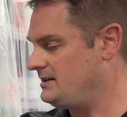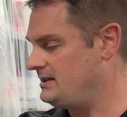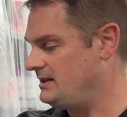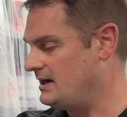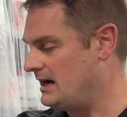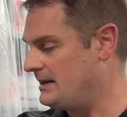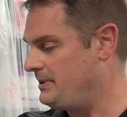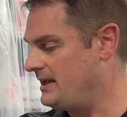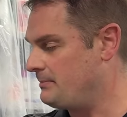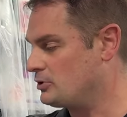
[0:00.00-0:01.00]
the
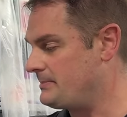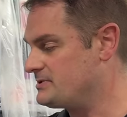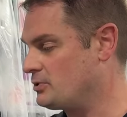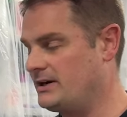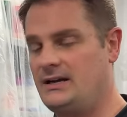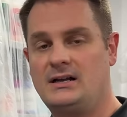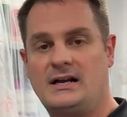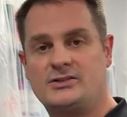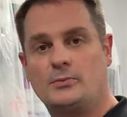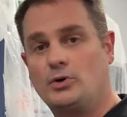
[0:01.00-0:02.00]
IPA prep spray,
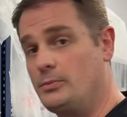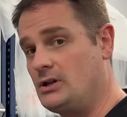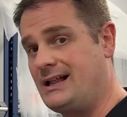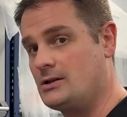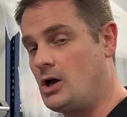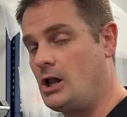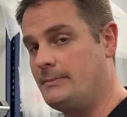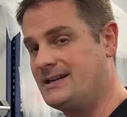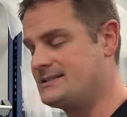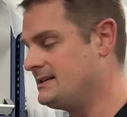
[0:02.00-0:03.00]
isopropyl alcohol
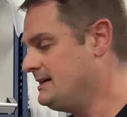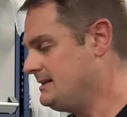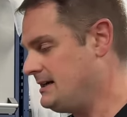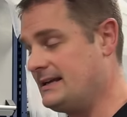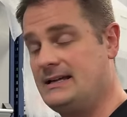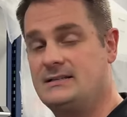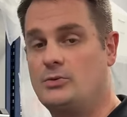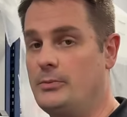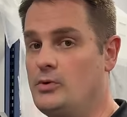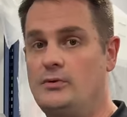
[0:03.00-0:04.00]
mix, again, to
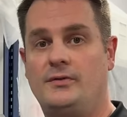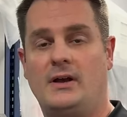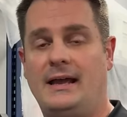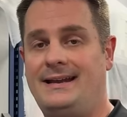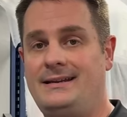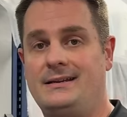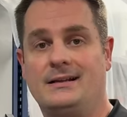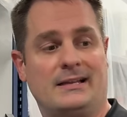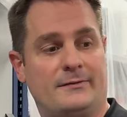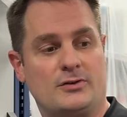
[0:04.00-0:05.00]
remove any
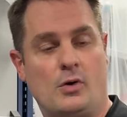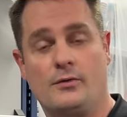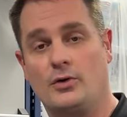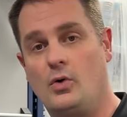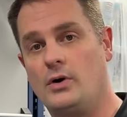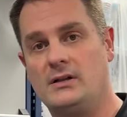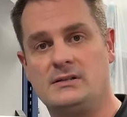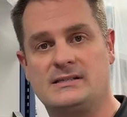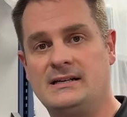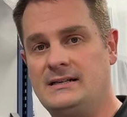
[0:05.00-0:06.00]
leftover
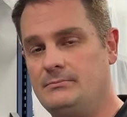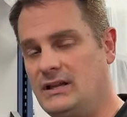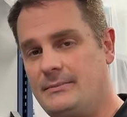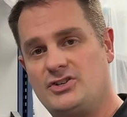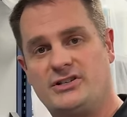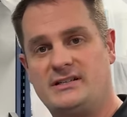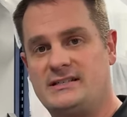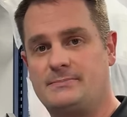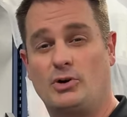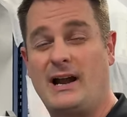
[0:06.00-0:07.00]
oils,
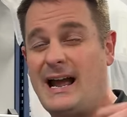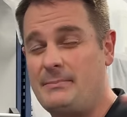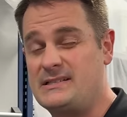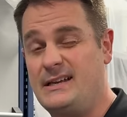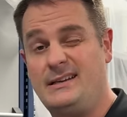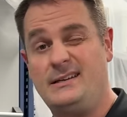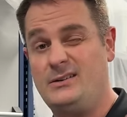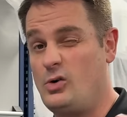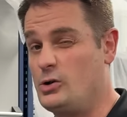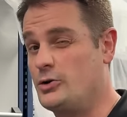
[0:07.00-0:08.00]
blemishes, perhaps any
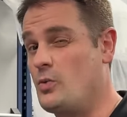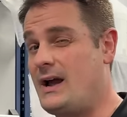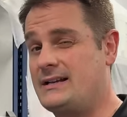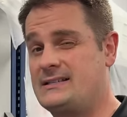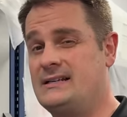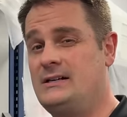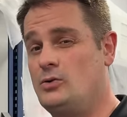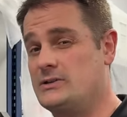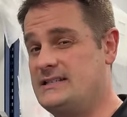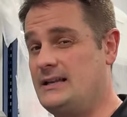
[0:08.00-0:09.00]
older wax
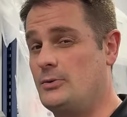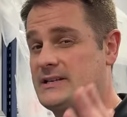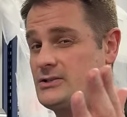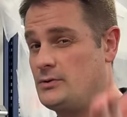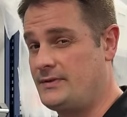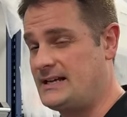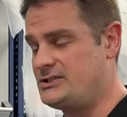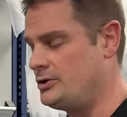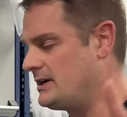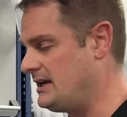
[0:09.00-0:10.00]
or sealant residue, if that's
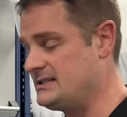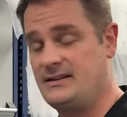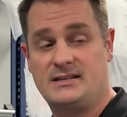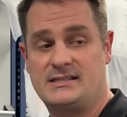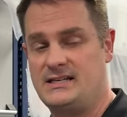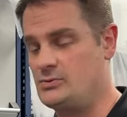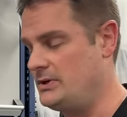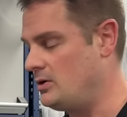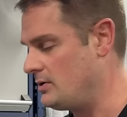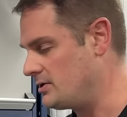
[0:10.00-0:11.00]
your case. In this case, we
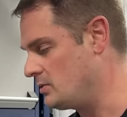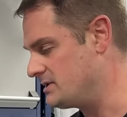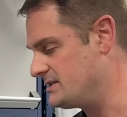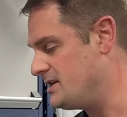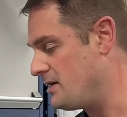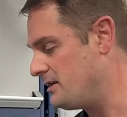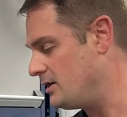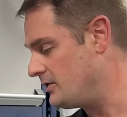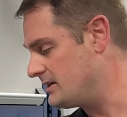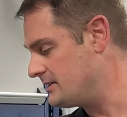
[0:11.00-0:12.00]
know there was nothing
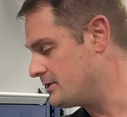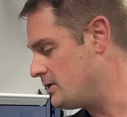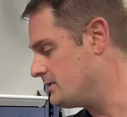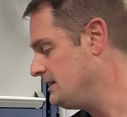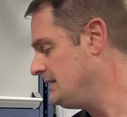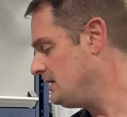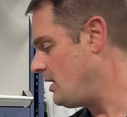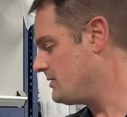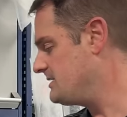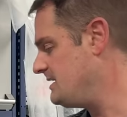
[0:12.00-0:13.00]
on the clear coat.
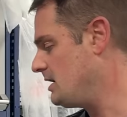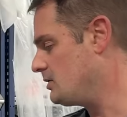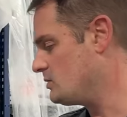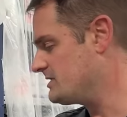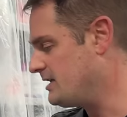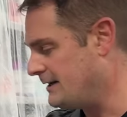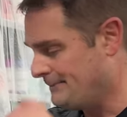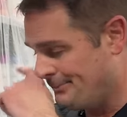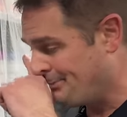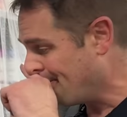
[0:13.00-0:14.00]
All the decon was
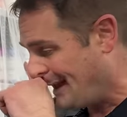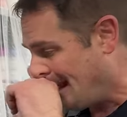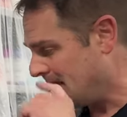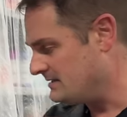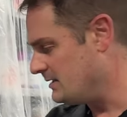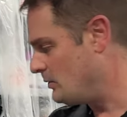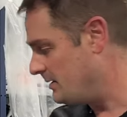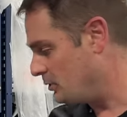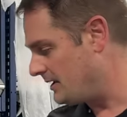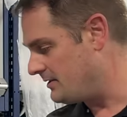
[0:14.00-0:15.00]
done, and we
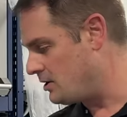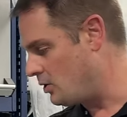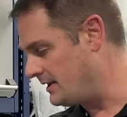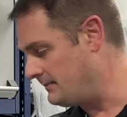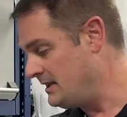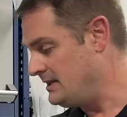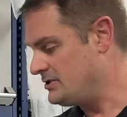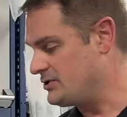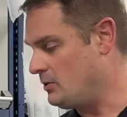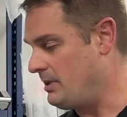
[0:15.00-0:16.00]
applied the coating.
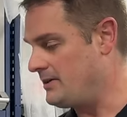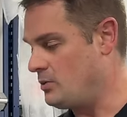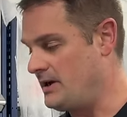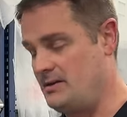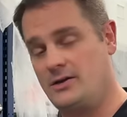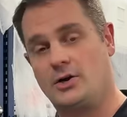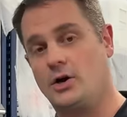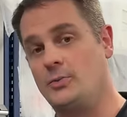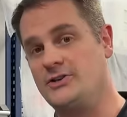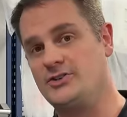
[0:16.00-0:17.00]
So by the way, their
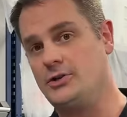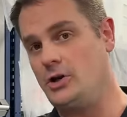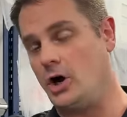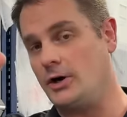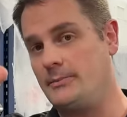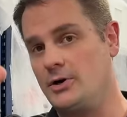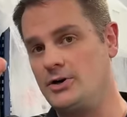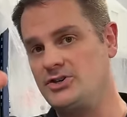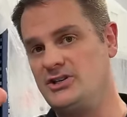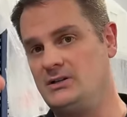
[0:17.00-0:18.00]
original Armor
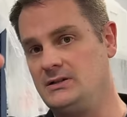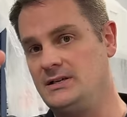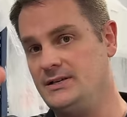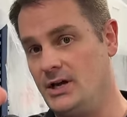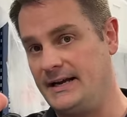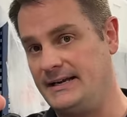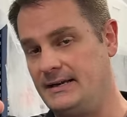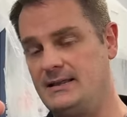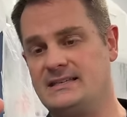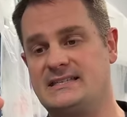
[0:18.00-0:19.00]
Shield 9,
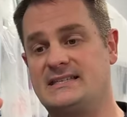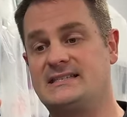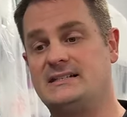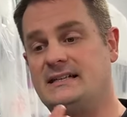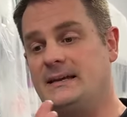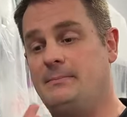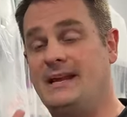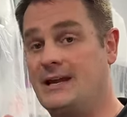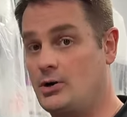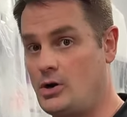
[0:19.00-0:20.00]
this is still a
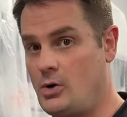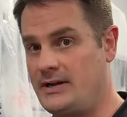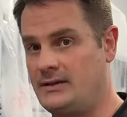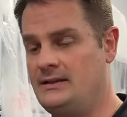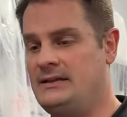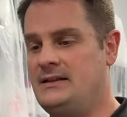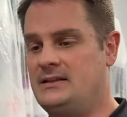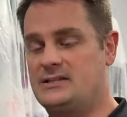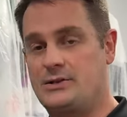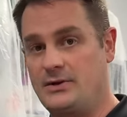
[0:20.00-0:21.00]
beginner coating.
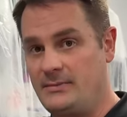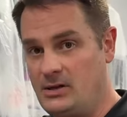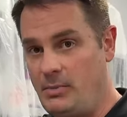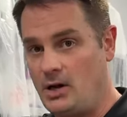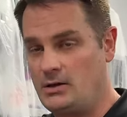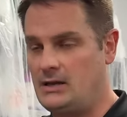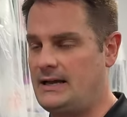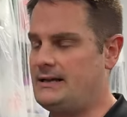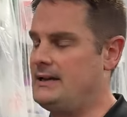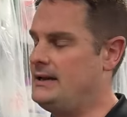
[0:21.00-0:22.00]
This 30 mil bottle
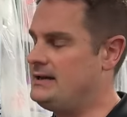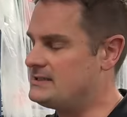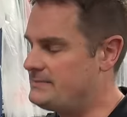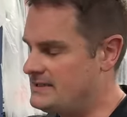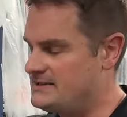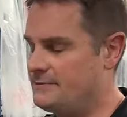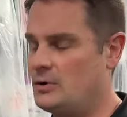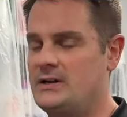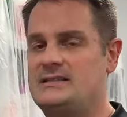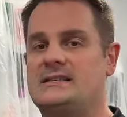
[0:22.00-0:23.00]
at an inexpensive
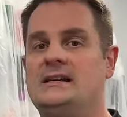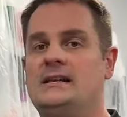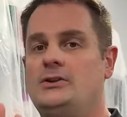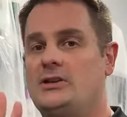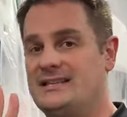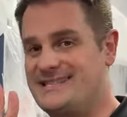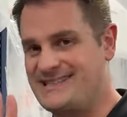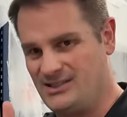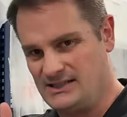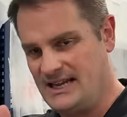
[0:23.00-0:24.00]
price, you can
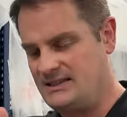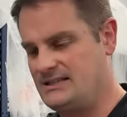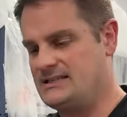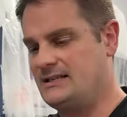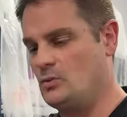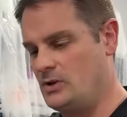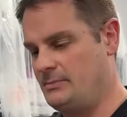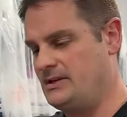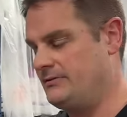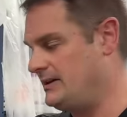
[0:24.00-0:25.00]
still get this. It will
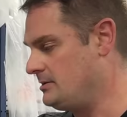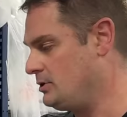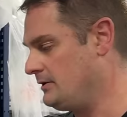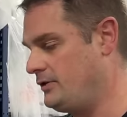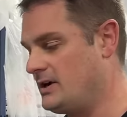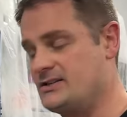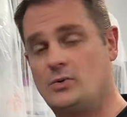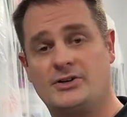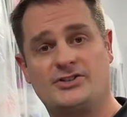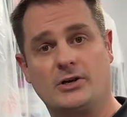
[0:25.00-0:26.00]
be available if you guys
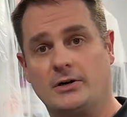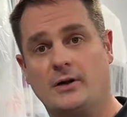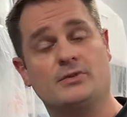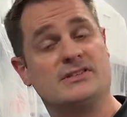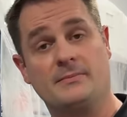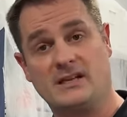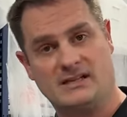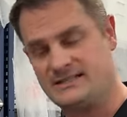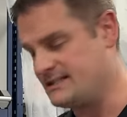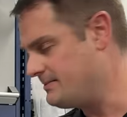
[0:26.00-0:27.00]
want to start off with something
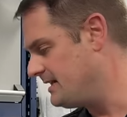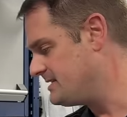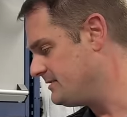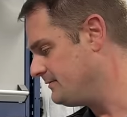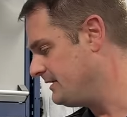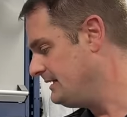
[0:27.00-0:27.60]
less expensive.